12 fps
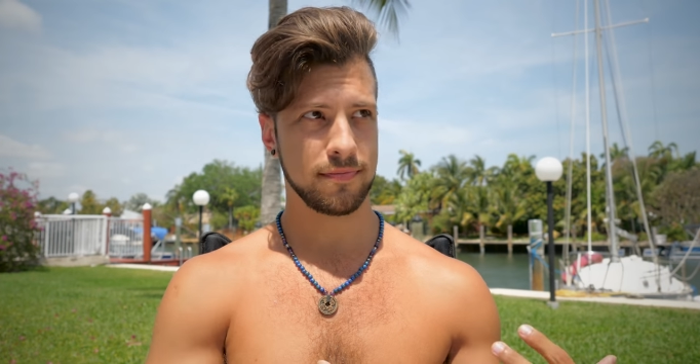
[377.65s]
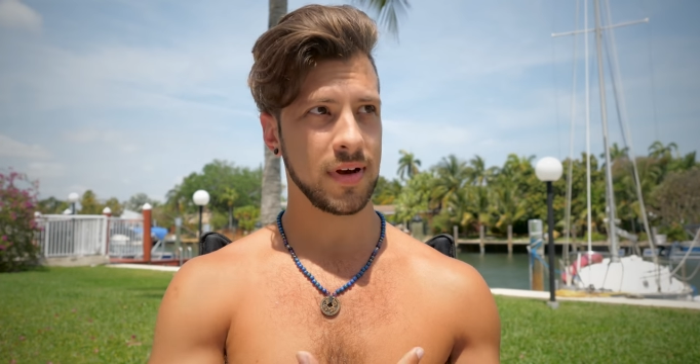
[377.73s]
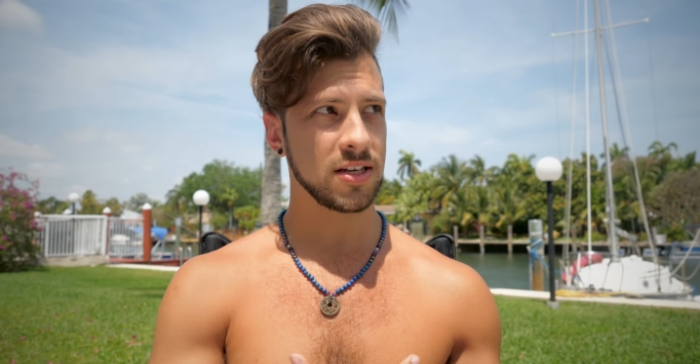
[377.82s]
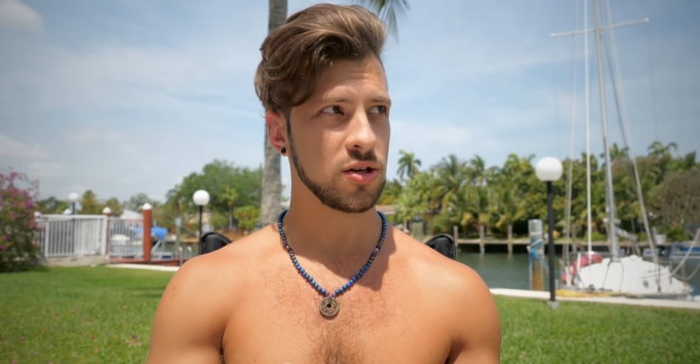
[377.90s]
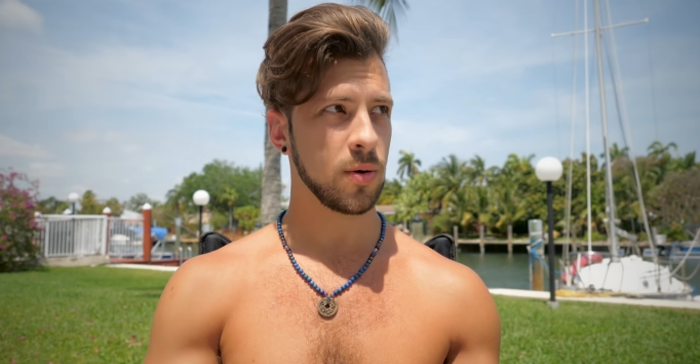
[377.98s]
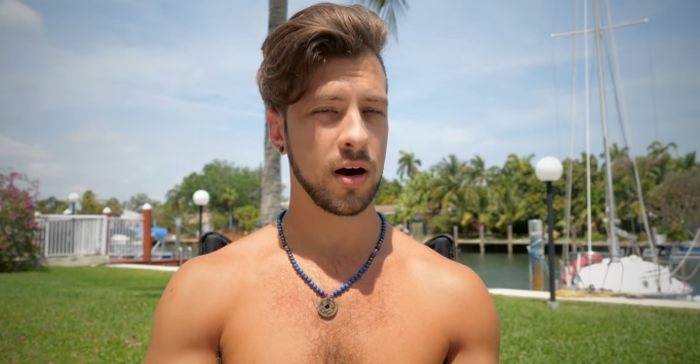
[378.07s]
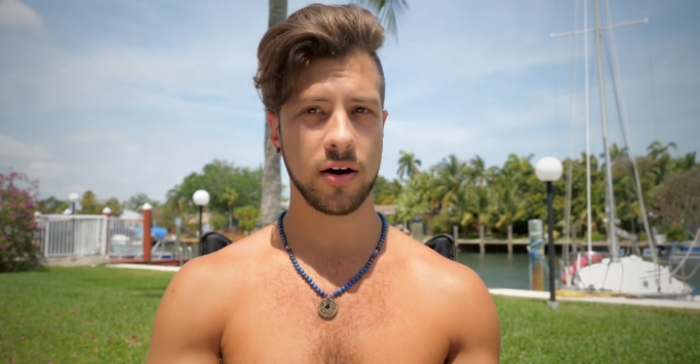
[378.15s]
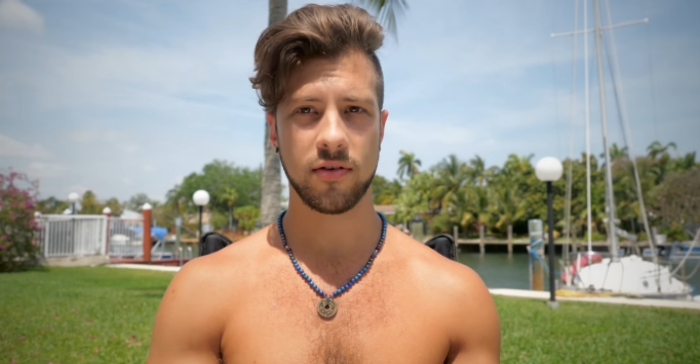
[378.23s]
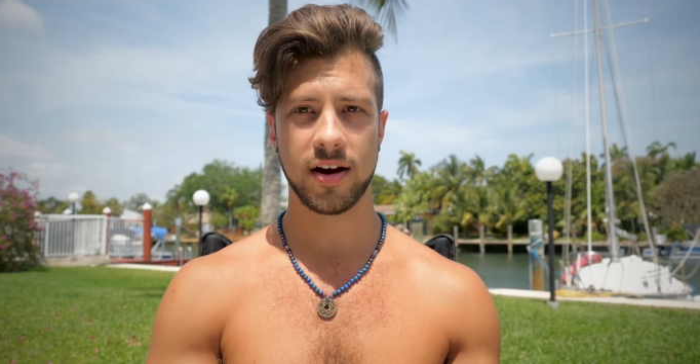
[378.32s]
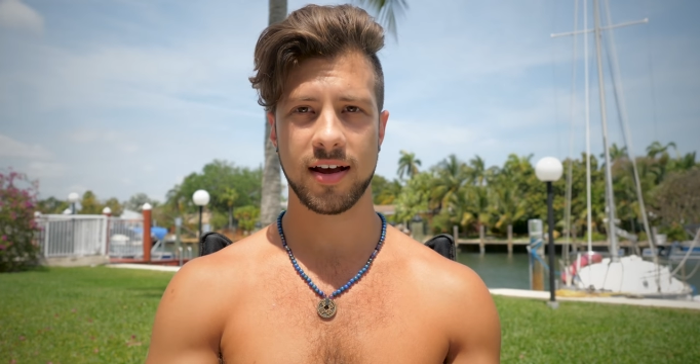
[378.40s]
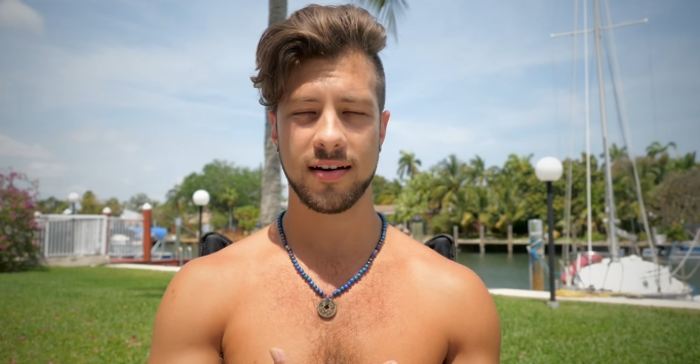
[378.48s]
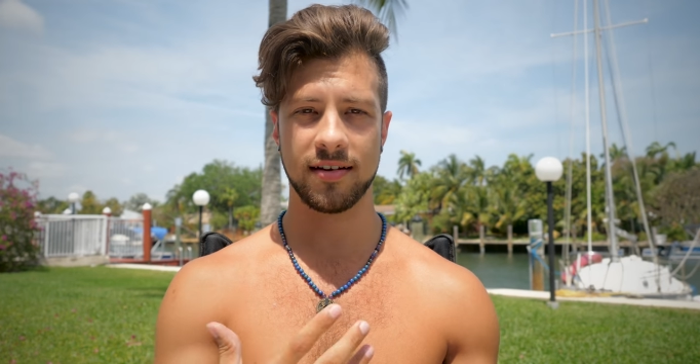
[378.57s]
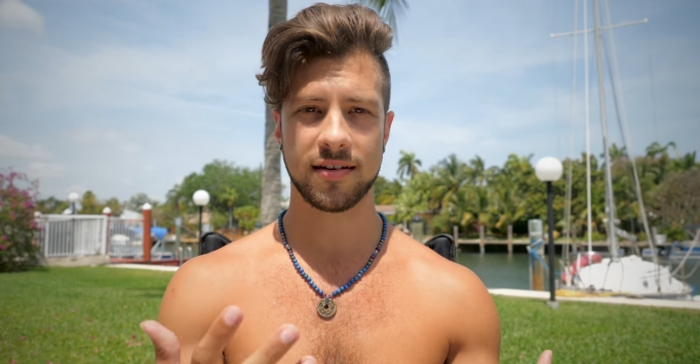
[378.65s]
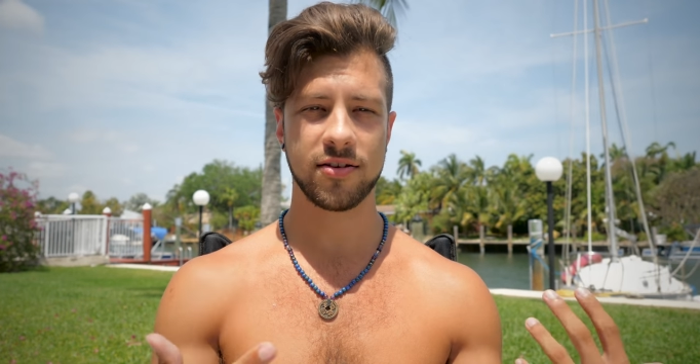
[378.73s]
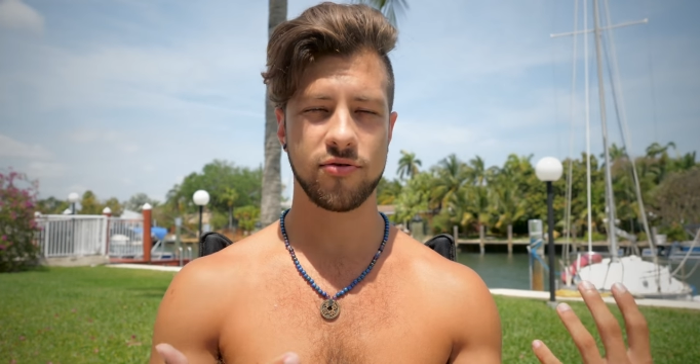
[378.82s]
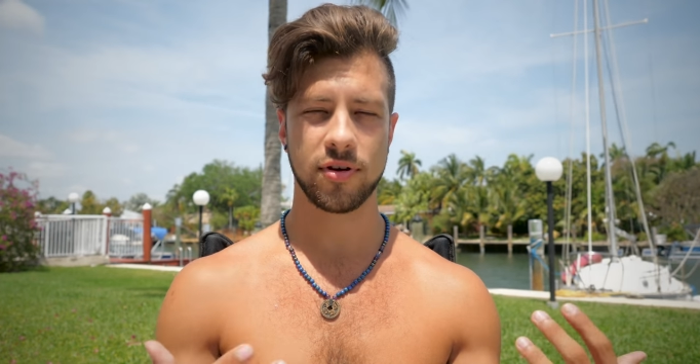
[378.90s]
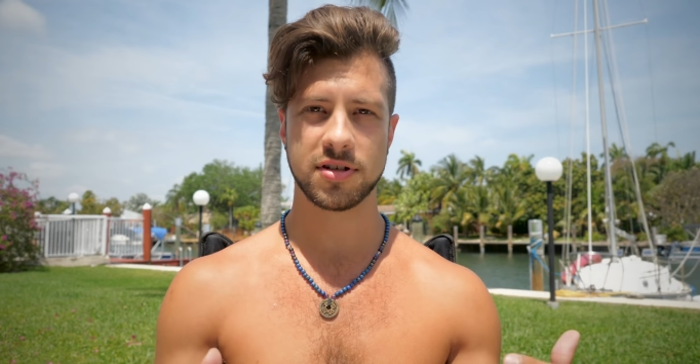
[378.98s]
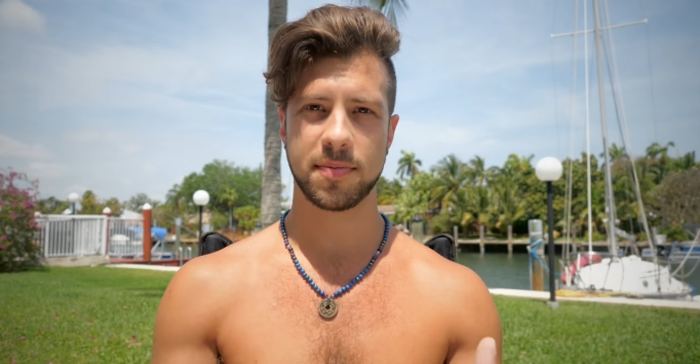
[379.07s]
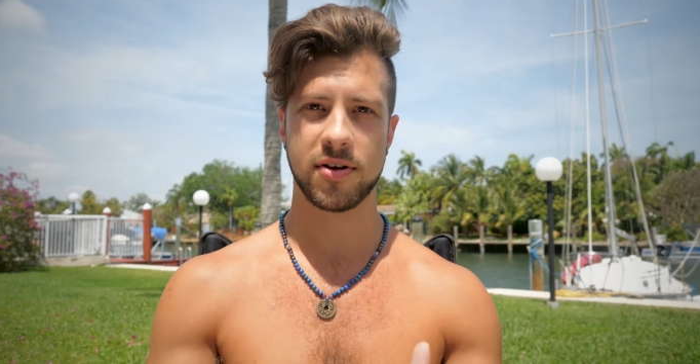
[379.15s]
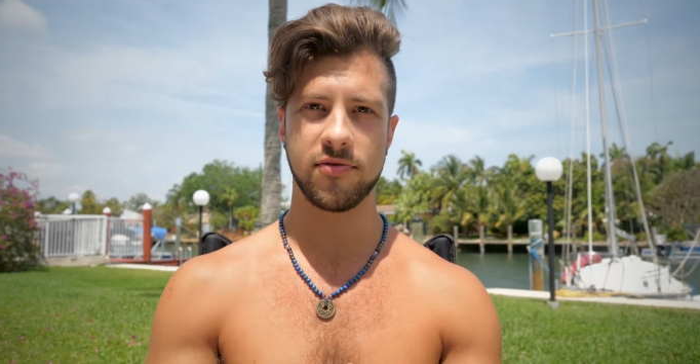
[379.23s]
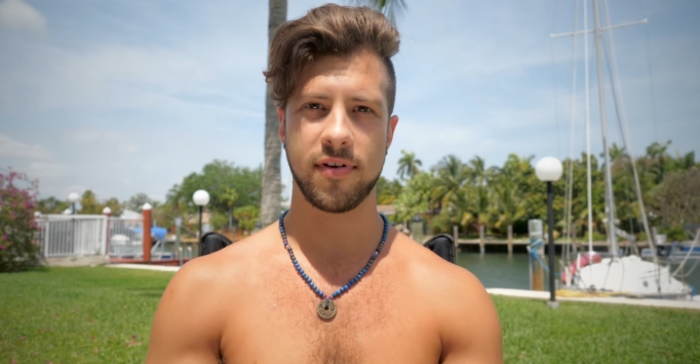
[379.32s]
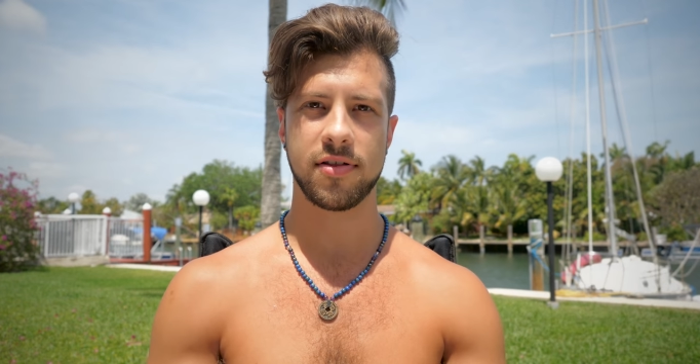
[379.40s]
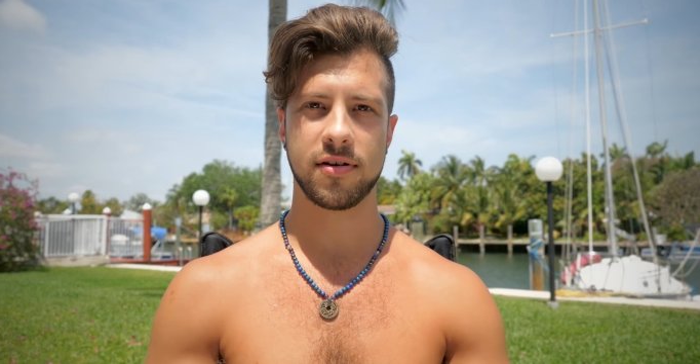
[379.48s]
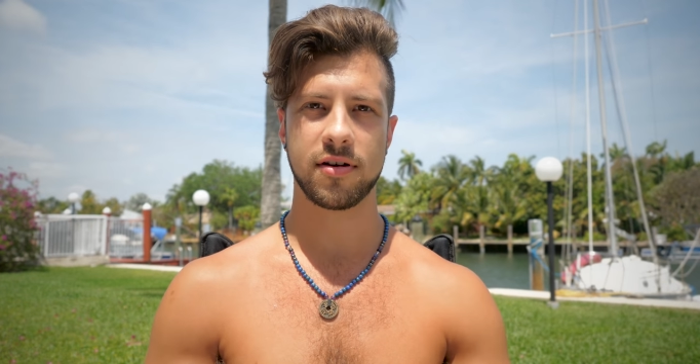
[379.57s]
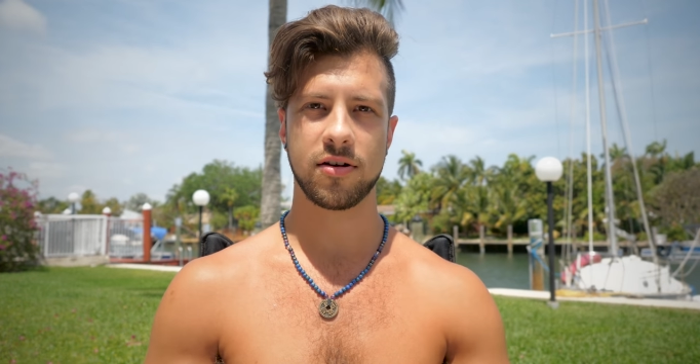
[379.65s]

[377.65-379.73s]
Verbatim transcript: makes you hungry and controls a bunch of other